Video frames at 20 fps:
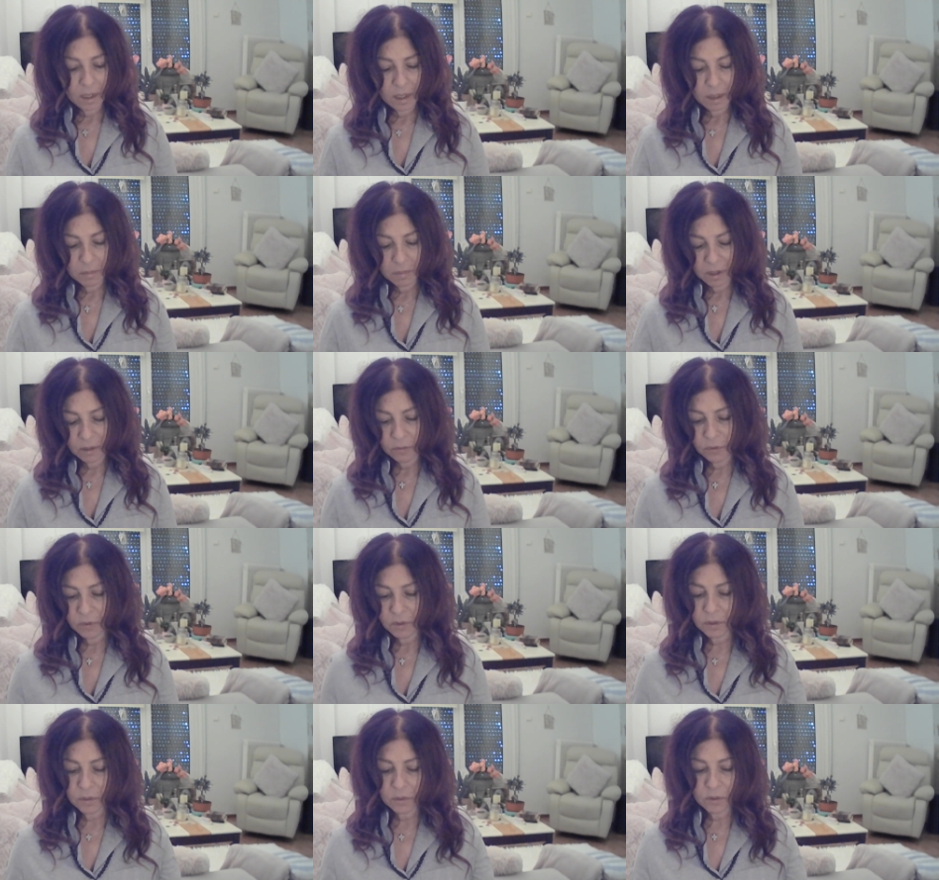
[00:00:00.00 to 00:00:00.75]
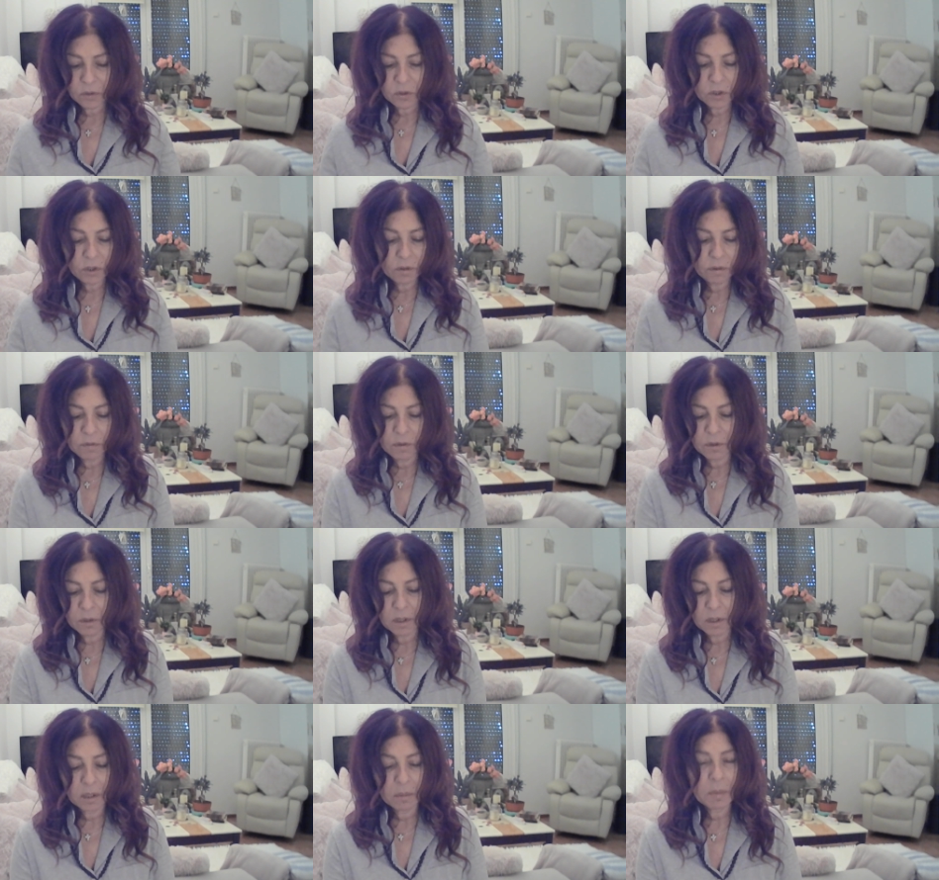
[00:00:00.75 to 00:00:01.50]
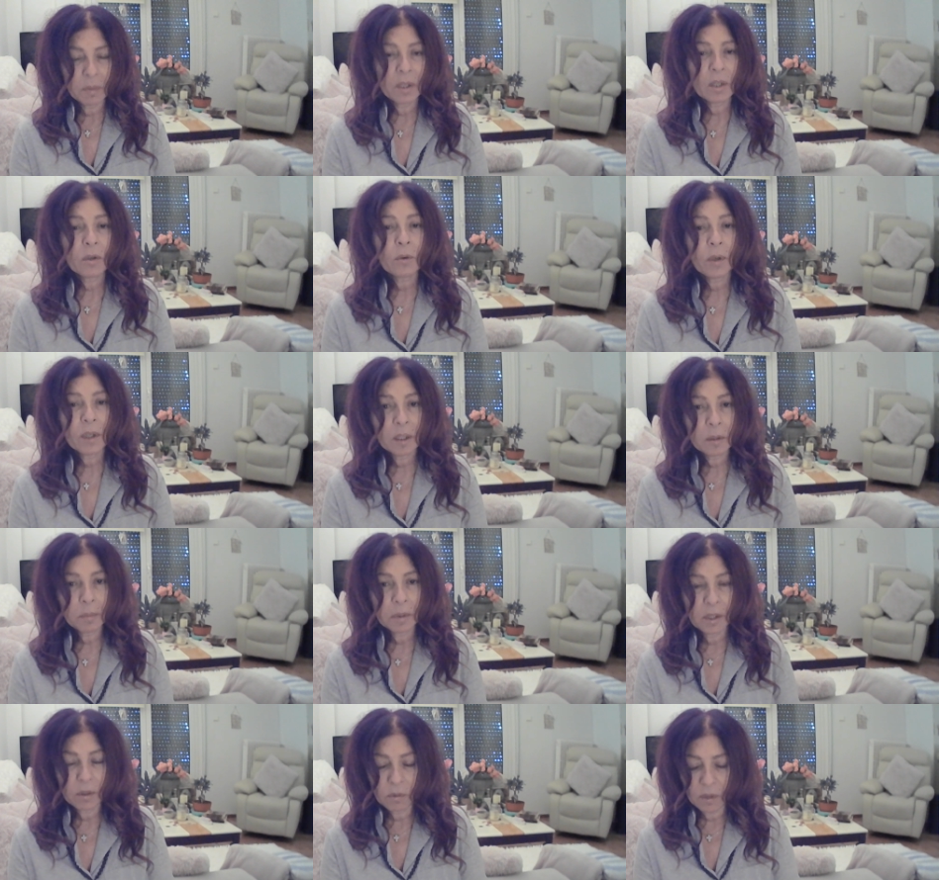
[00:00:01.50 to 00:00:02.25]
um, I feel the two of you are going to be
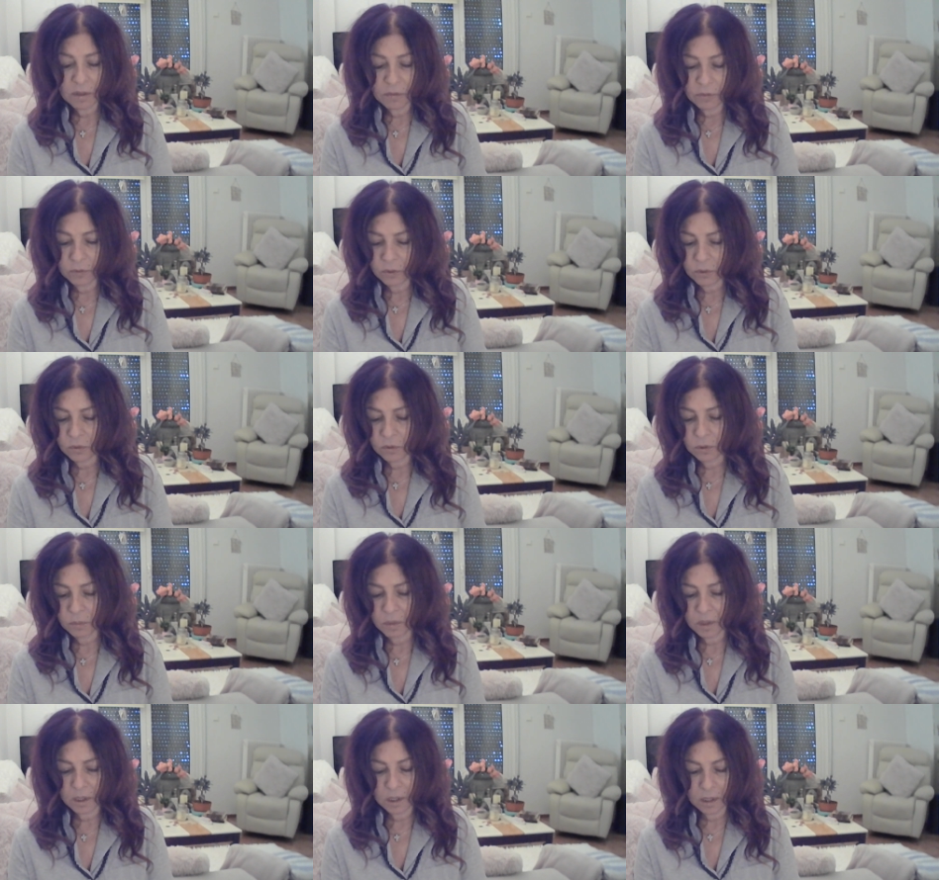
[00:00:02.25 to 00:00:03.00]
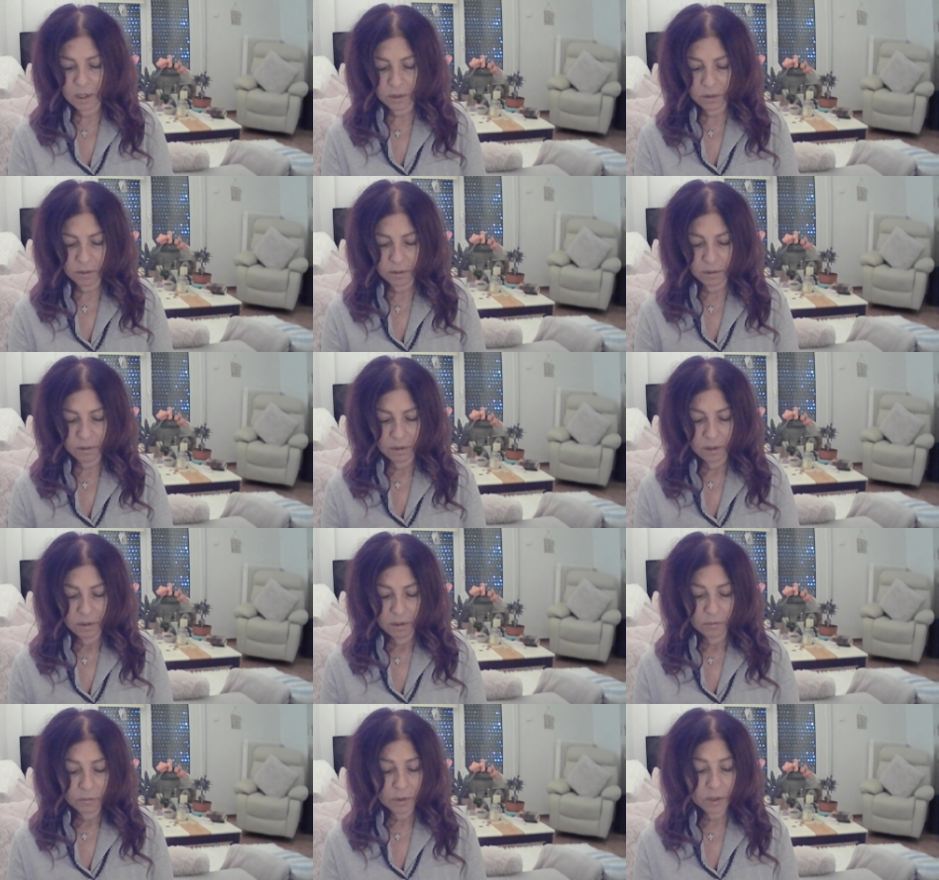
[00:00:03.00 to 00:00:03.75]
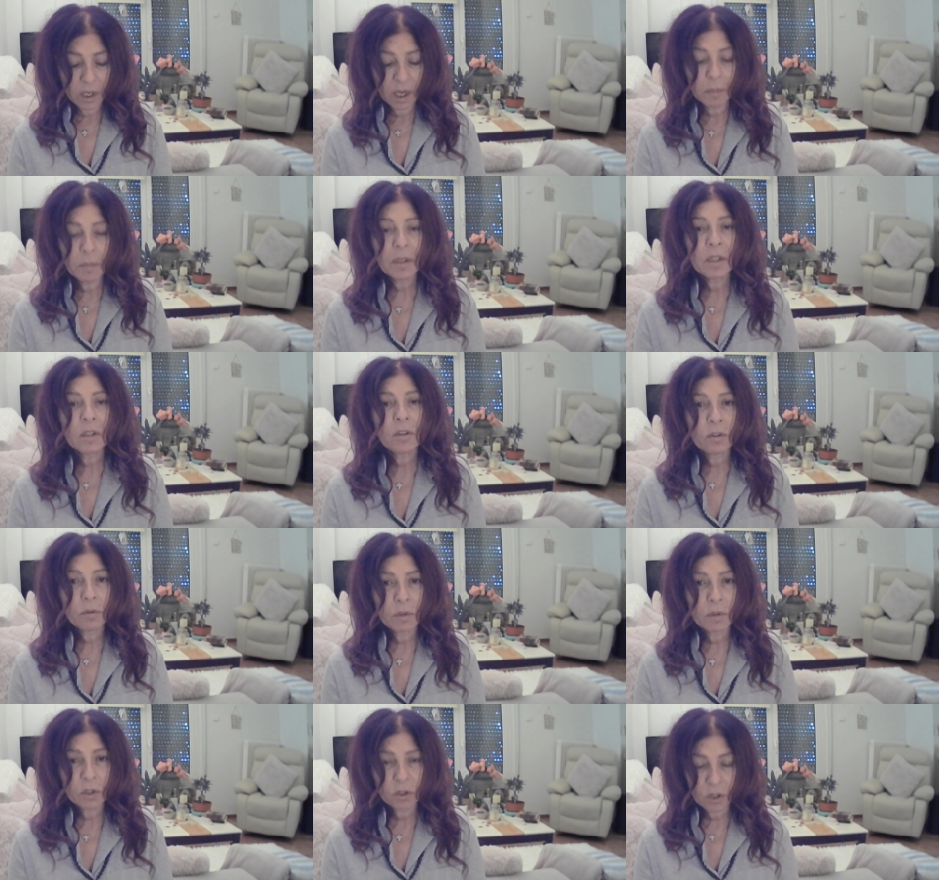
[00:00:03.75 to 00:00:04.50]
incredibly grateful to one another for coming
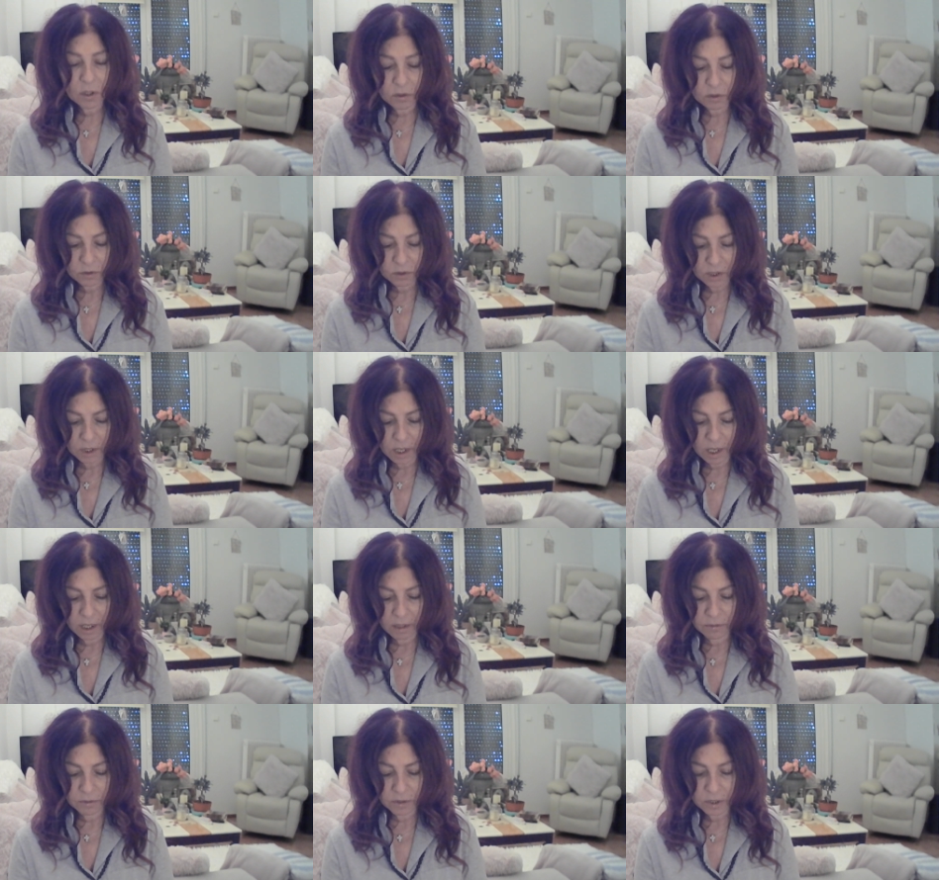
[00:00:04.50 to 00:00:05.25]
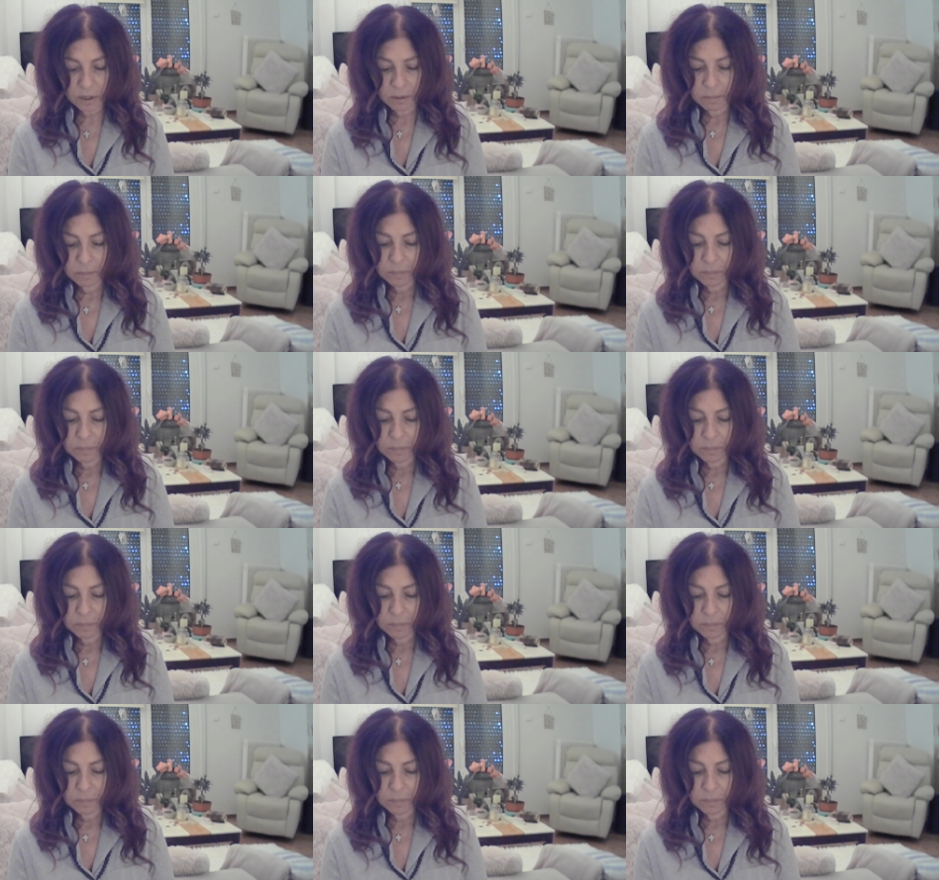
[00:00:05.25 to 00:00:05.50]
into each other's lives.